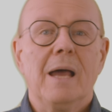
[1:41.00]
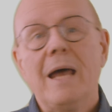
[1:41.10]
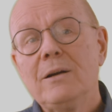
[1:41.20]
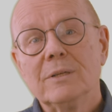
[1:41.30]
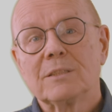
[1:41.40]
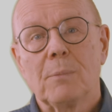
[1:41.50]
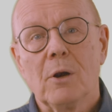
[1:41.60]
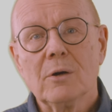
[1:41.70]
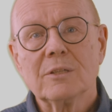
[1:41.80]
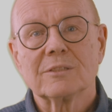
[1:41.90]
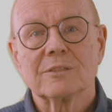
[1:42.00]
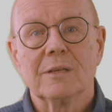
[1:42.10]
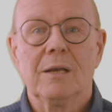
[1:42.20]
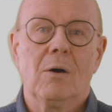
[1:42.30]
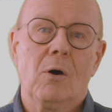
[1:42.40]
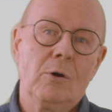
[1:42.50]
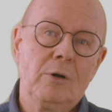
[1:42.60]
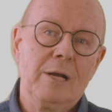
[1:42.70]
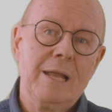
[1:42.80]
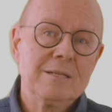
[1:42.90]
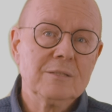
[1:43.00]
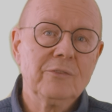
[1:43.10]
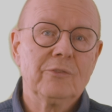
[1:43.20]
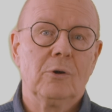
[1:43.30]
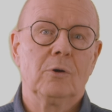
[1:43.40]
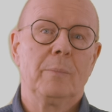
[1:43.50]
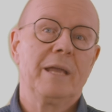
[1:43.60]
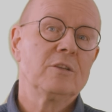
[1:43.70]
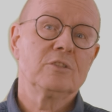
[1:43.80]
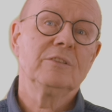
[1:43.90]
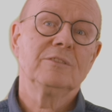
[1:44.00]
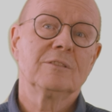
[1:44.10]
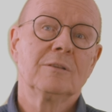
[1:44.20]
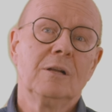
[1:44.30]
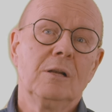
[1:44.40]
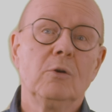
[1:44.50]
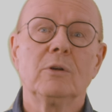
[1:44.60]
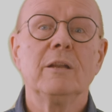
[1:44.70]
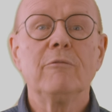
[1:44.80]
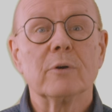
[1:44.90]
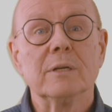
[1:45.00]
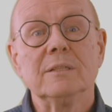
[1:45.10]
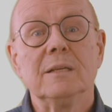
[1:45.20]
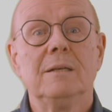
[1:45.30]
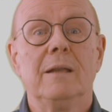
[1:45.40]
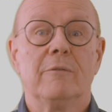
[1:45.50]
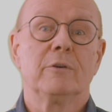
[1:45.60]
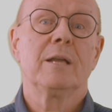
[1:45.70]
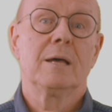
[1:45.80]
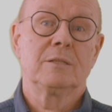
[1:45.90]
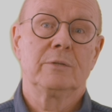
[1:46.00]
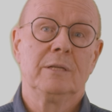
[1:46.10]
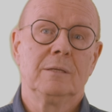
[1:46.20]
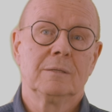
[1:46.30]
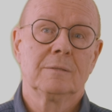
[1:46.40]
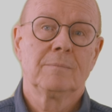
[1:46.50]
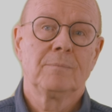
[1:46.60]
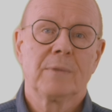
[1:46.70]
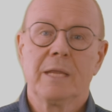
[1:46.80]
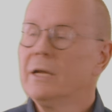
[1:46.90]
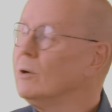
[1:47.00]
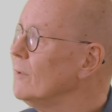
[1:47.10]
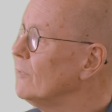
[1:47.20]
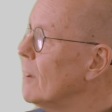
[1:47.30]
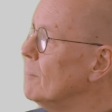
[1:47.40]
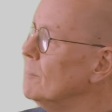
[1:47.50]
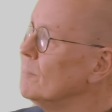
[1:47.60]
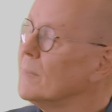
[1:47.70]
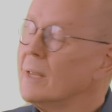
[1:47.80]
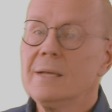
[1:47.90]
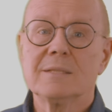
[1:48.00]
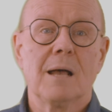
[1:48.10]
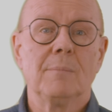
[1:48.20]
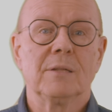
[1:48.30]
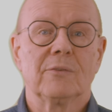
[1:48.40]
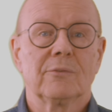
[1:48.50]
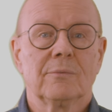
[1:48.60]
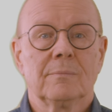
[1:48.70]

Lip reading: Address blocks on letters or packages look different in every country. Here are some examples.